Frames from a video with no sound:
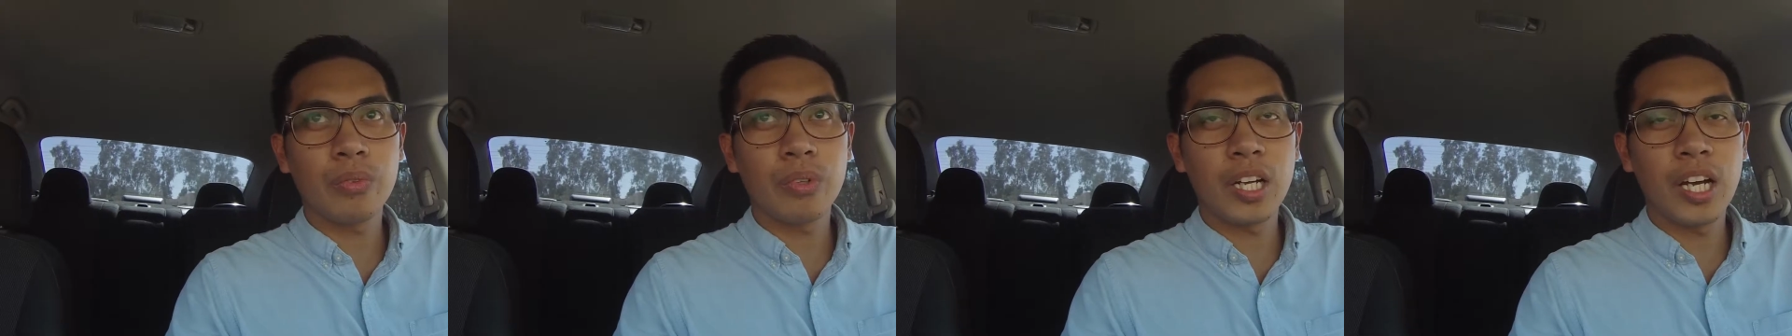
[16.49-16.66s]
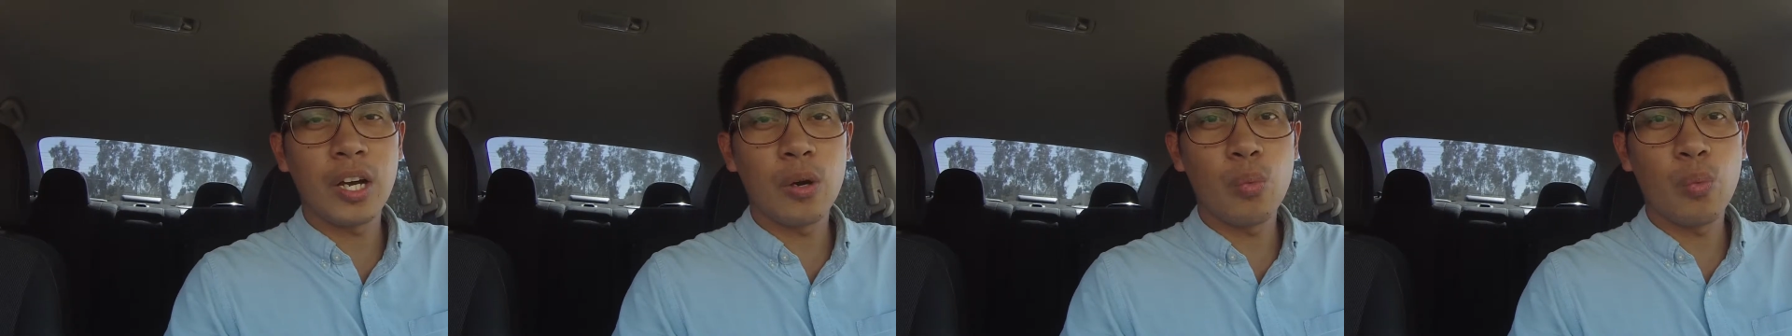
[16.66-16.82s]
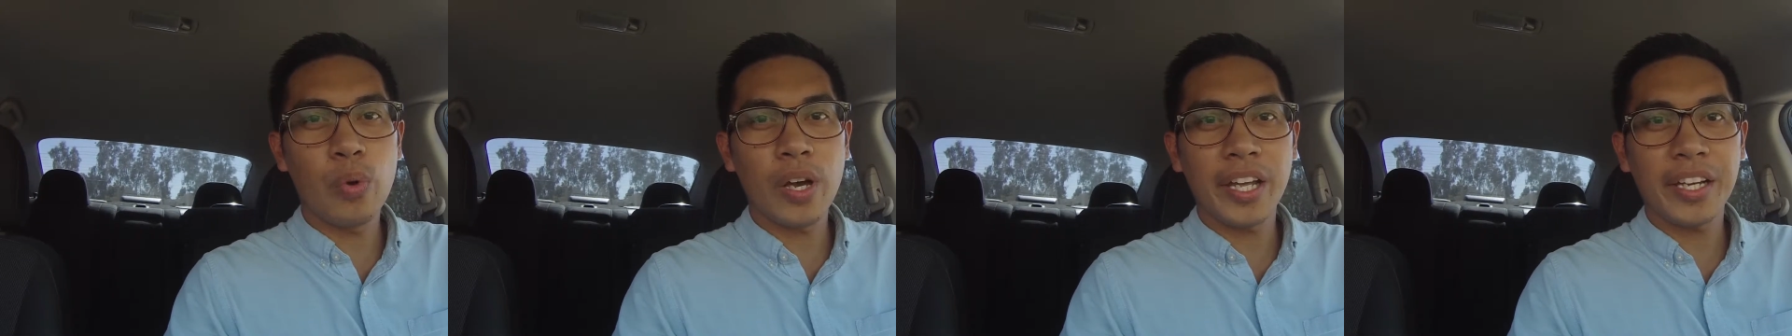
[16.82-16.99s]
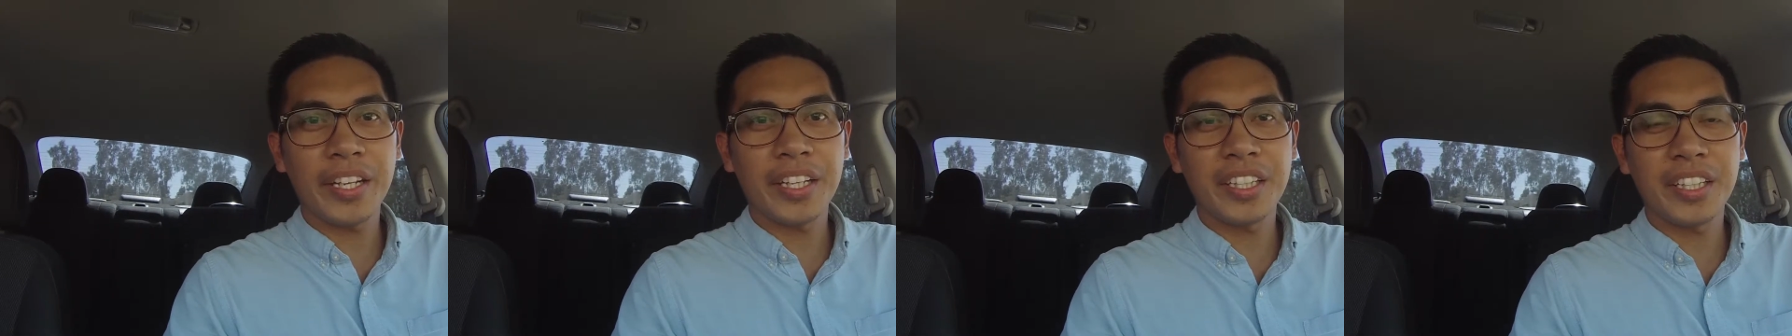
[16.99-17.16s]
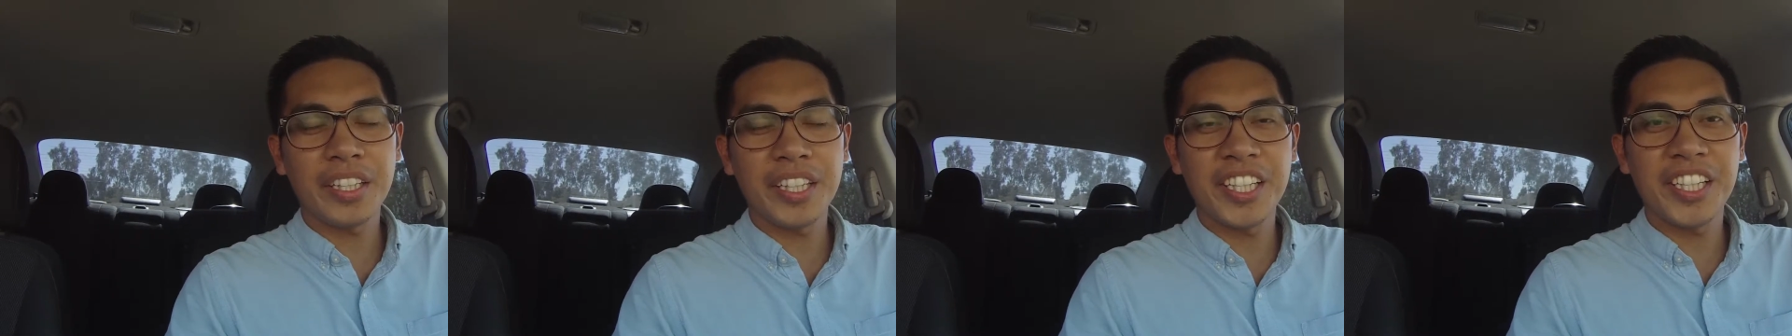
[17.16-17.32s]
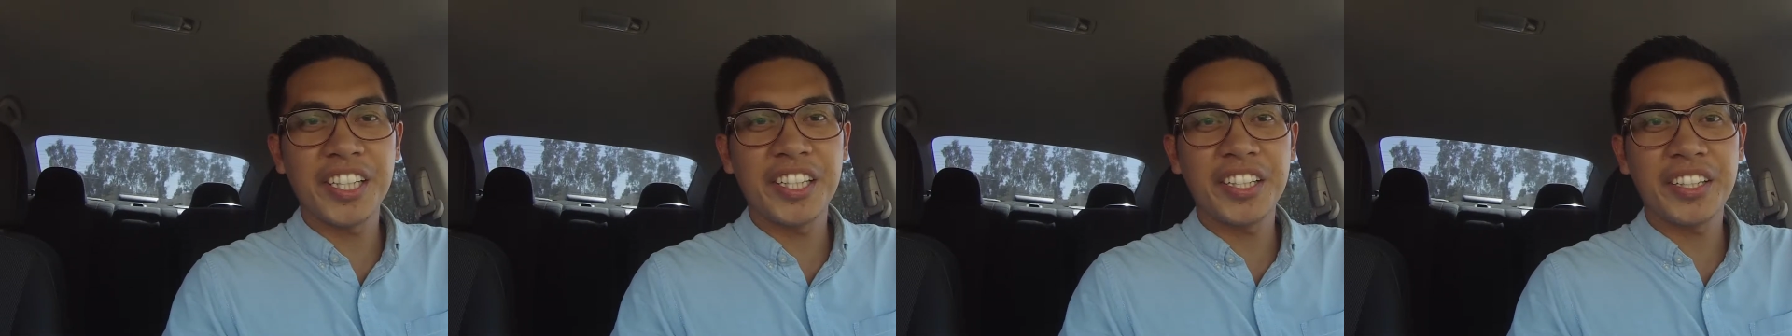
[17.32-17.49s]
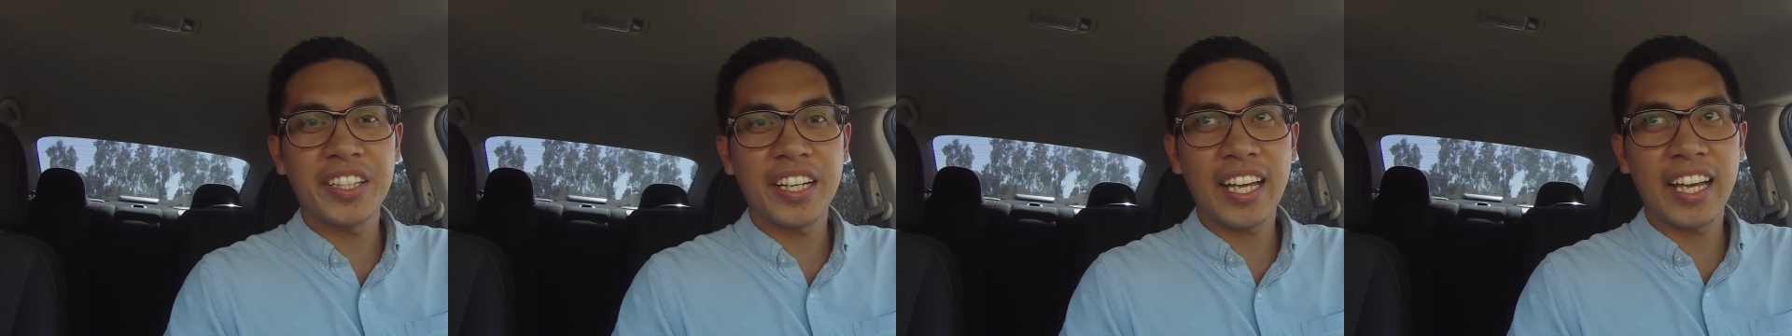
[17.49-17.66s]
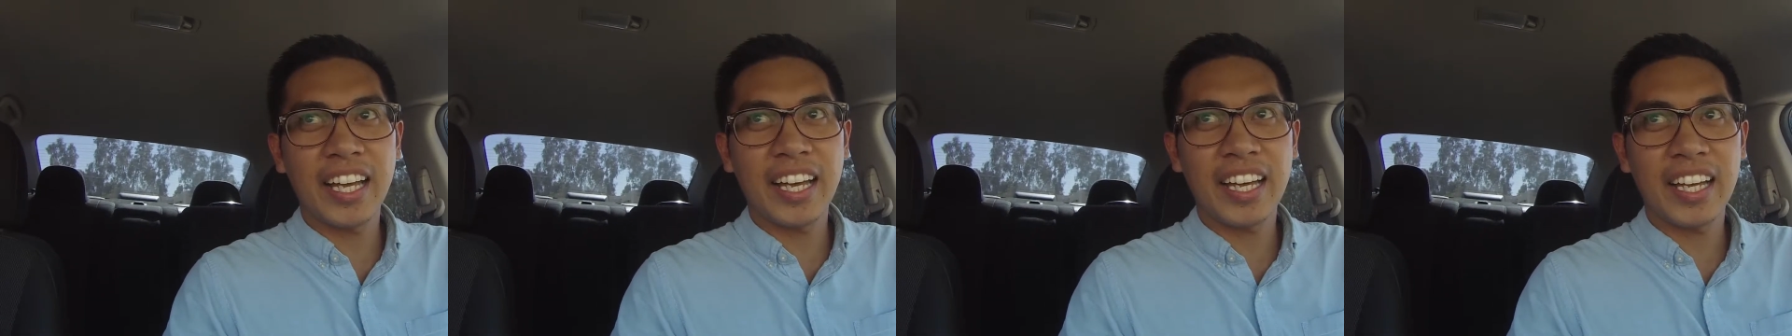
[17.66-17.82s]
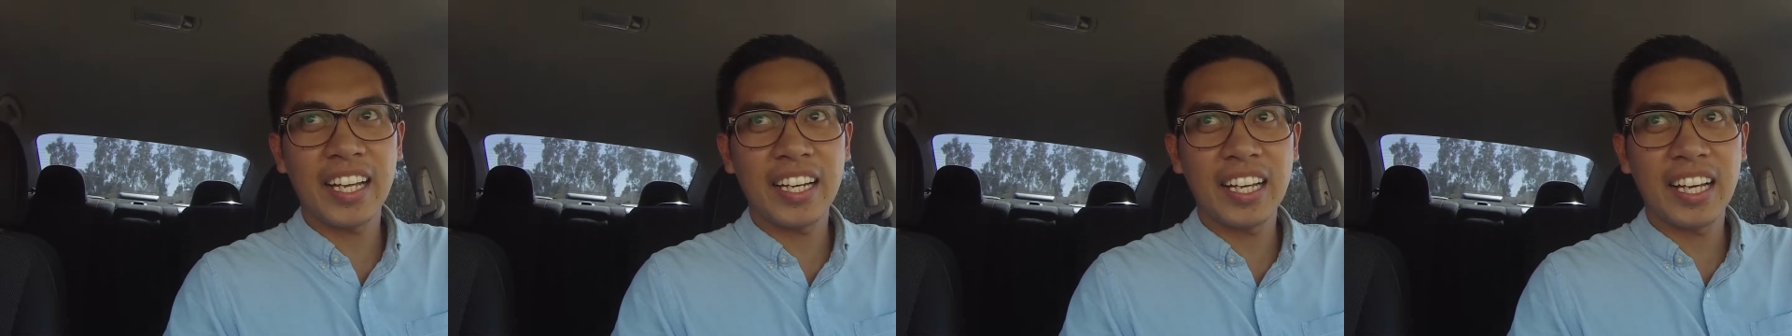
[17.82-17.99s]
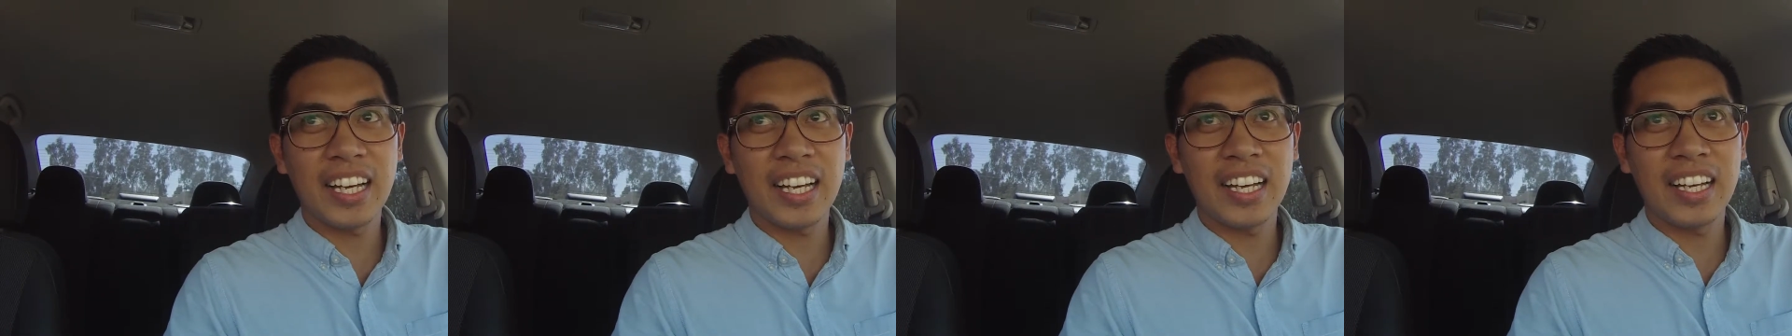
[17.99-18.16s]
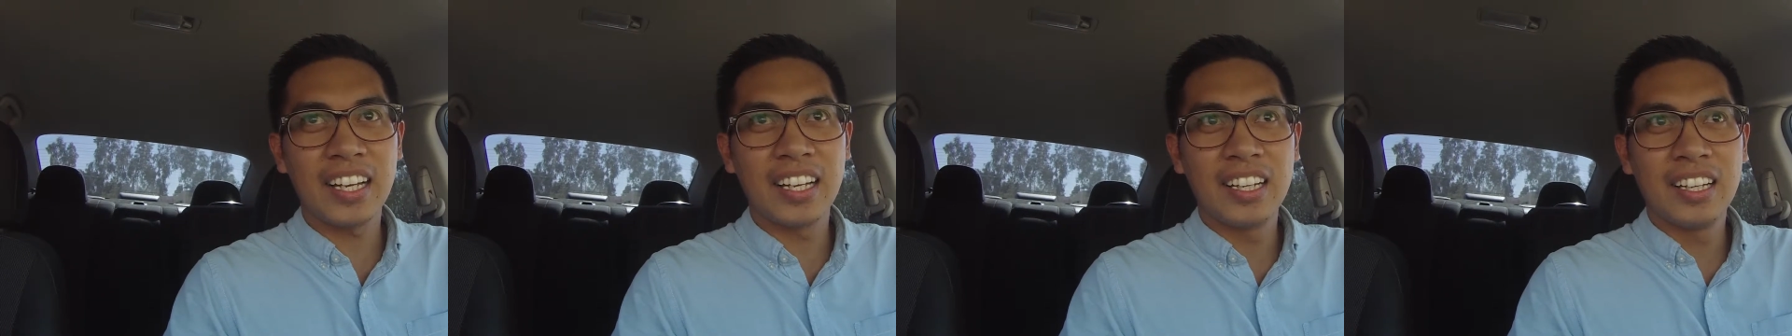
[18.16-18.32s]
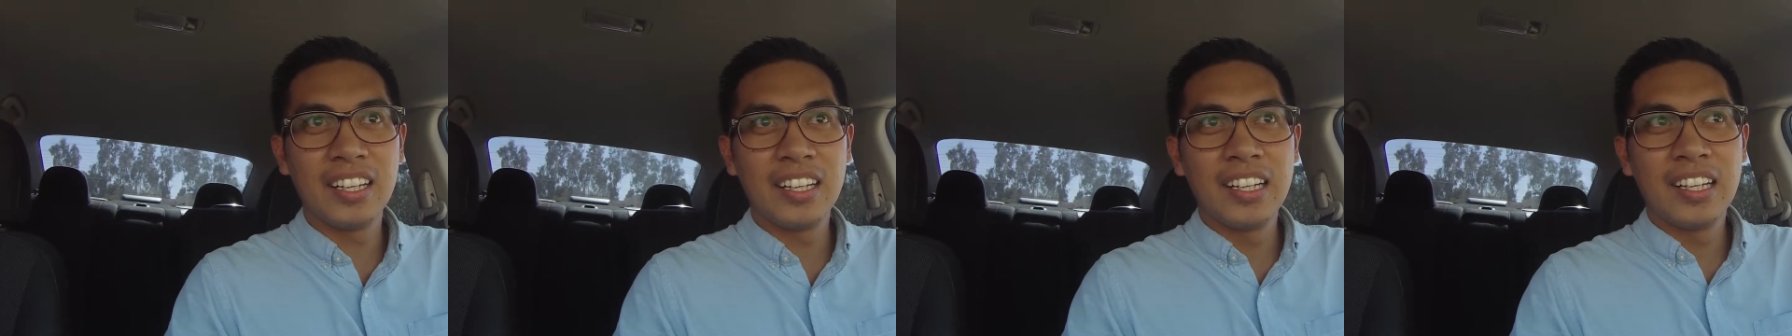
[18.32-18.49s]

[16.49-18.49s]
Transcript: a wedding here at